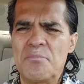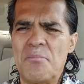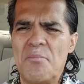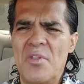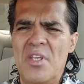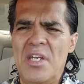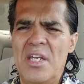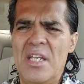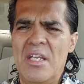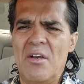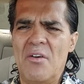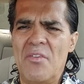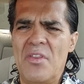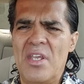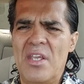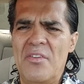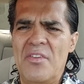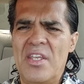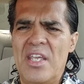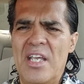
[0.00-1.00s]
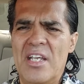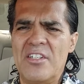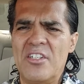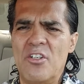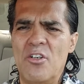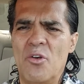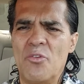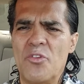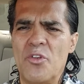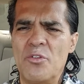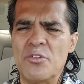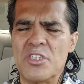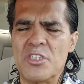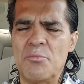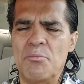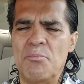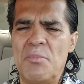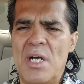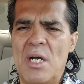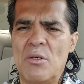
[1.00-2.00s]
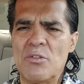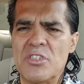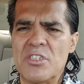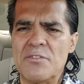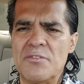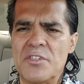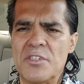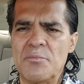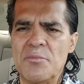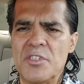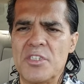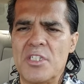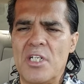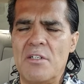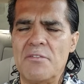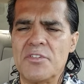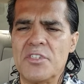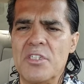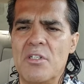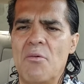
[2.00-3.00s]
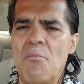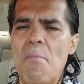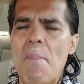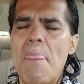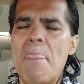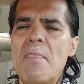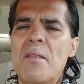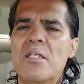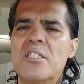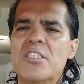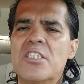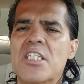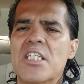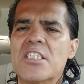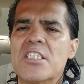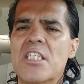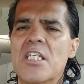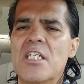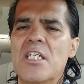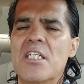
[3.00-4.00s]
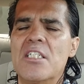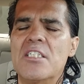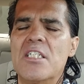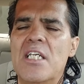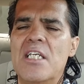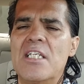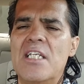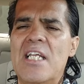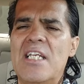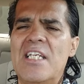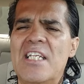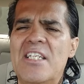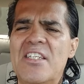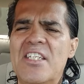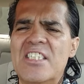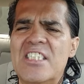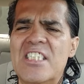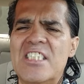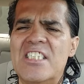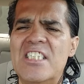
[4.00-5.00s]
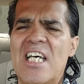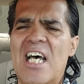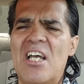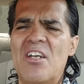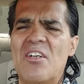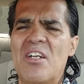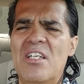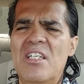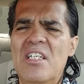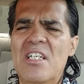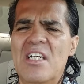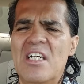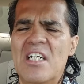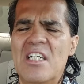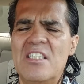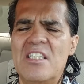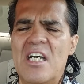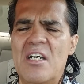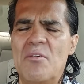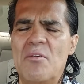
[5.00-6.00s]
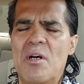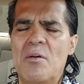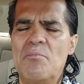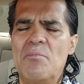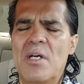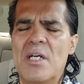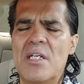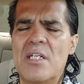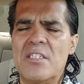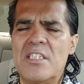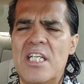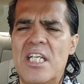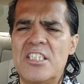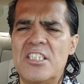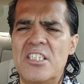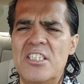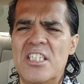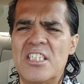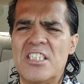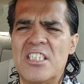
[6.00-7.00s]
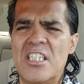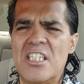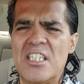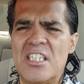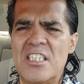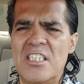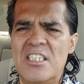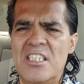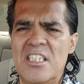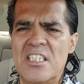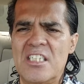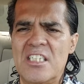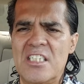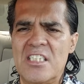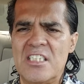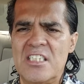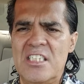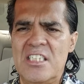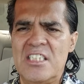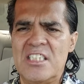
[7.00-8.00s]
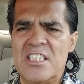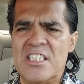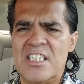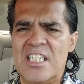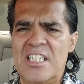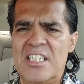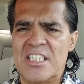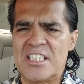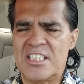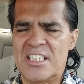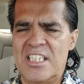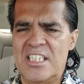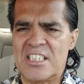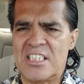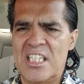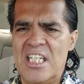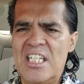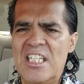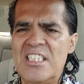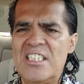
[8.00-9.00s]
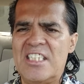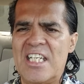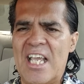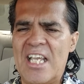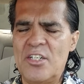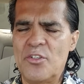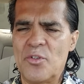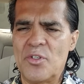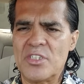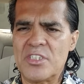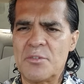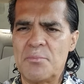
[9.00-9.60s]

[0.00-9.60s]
anyhow, they had to go through some bouts of some stuff. So just to, and this is not a meditation that's in the sense dangerous,